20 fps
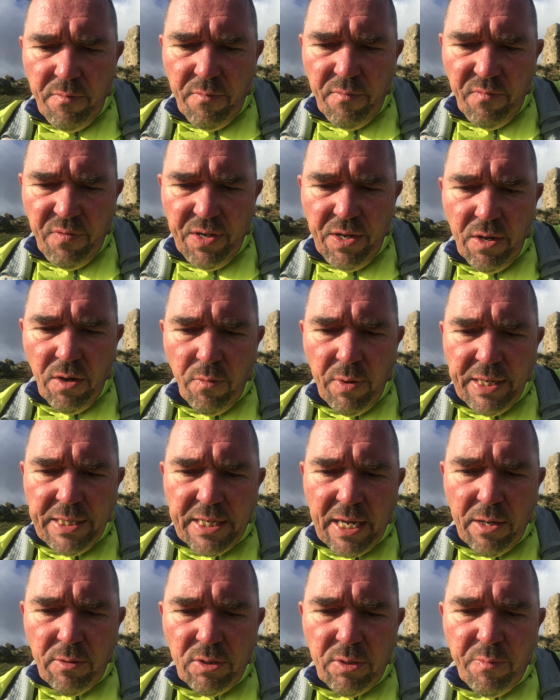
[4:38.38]
video
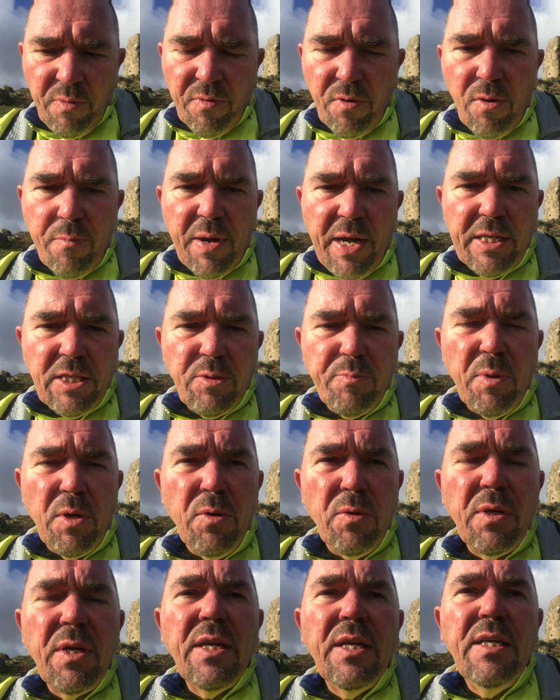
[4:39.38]
went out and before Mike
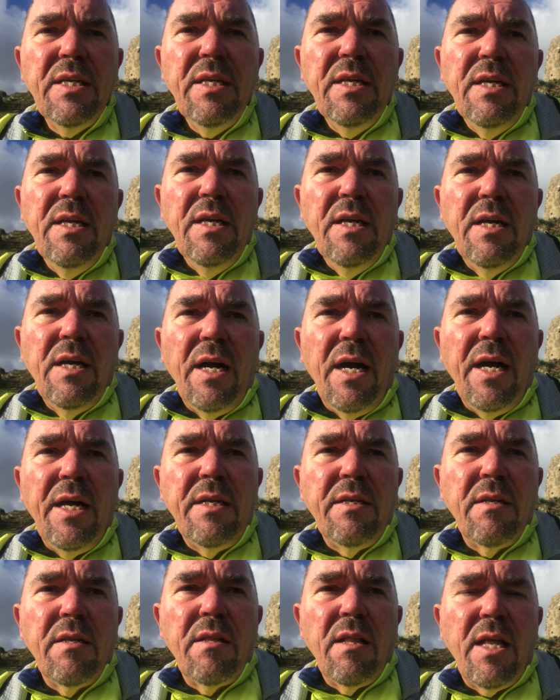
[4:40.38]
spoke,
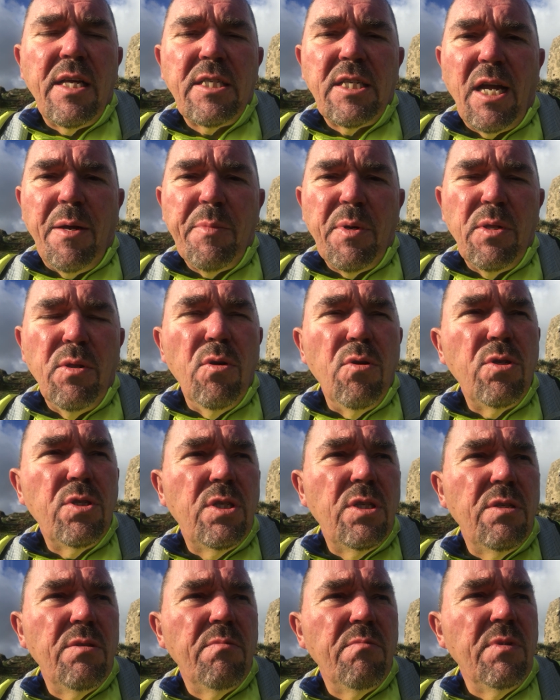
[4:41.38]
and the last time I
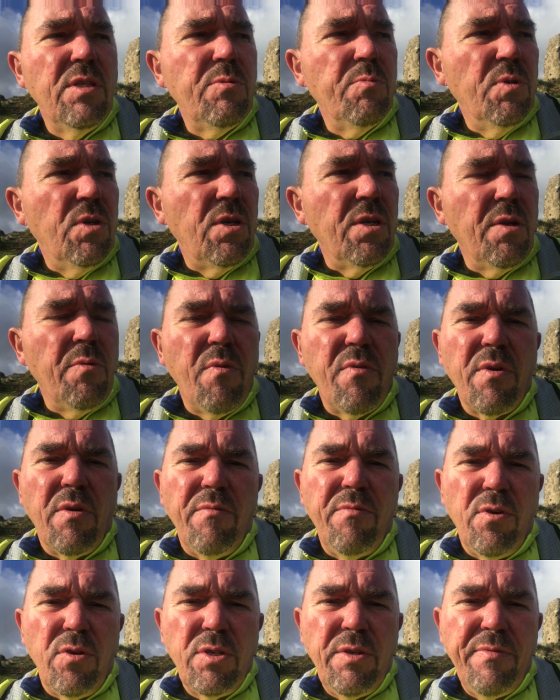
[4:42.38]
looked this morning we've
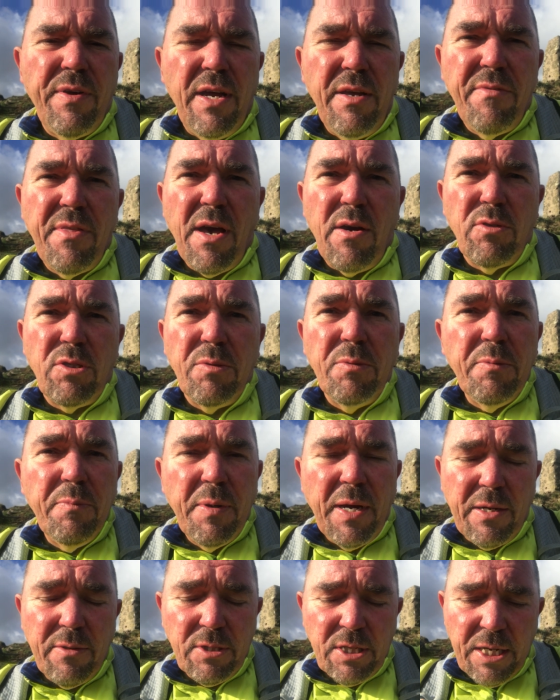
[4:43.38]
got
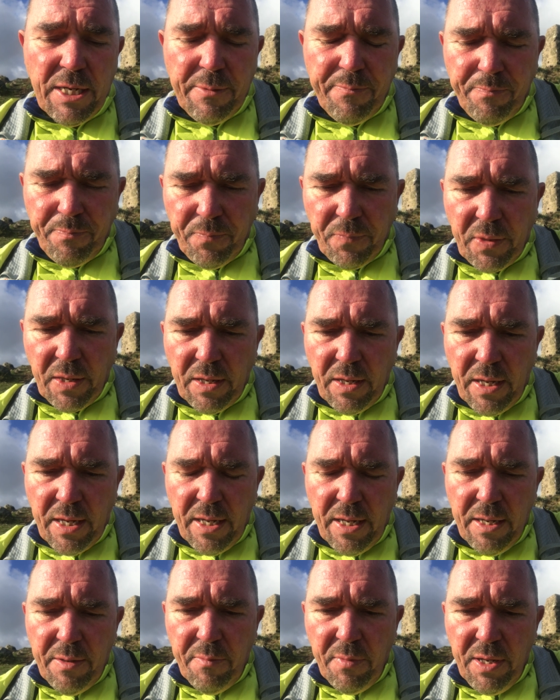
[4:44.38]
£45,000 in it,
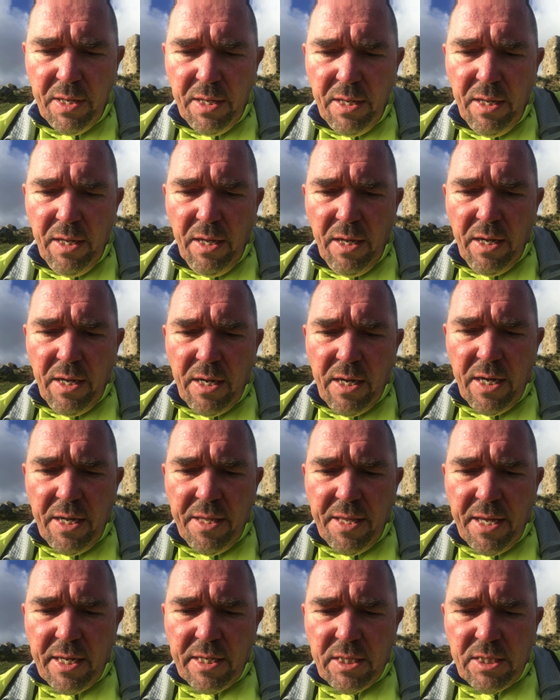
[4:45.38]

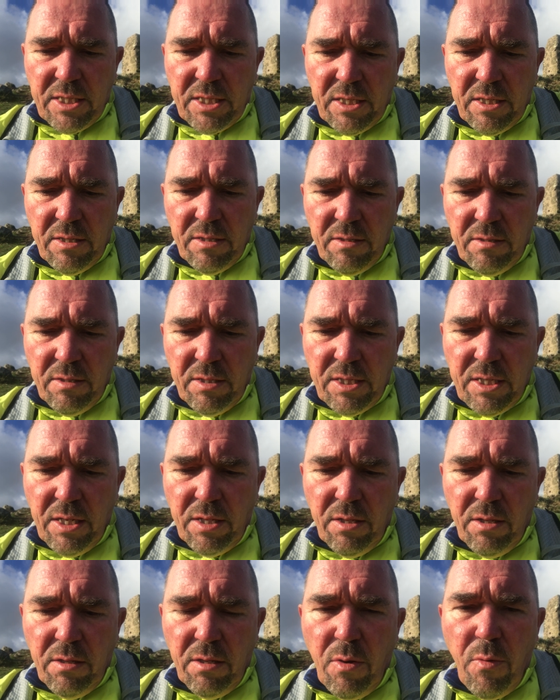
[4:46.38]
and that's
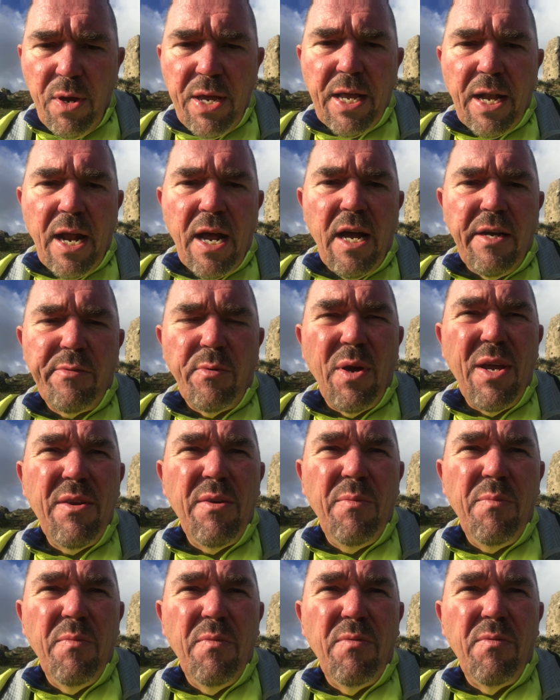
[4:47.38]
still a week and a half
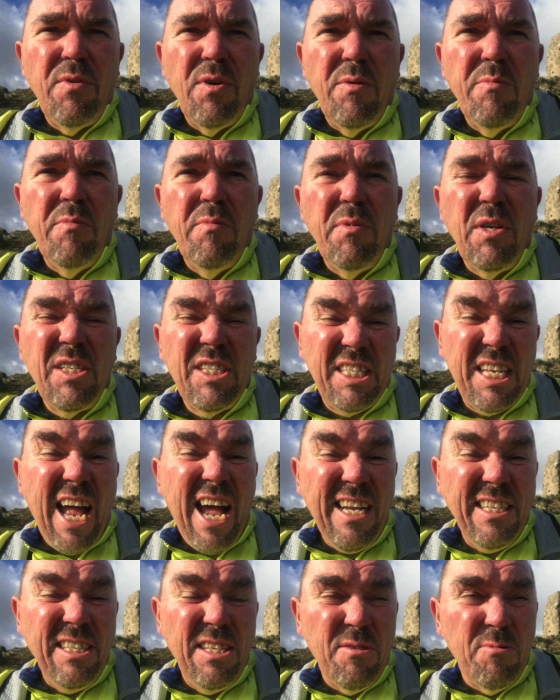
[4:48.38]
away from us
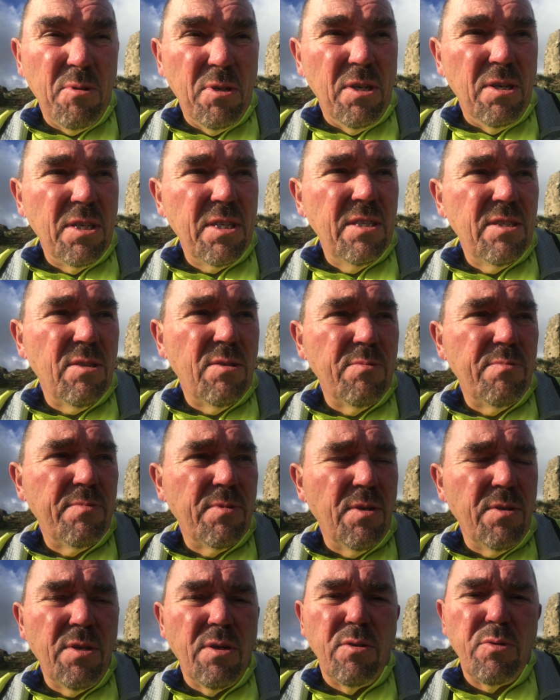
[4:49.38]
starting the walk, so
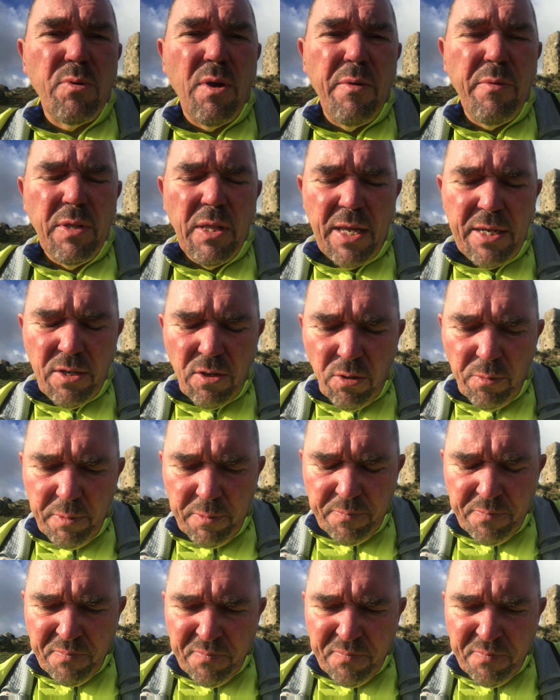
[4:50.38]
God knows where we'll end up.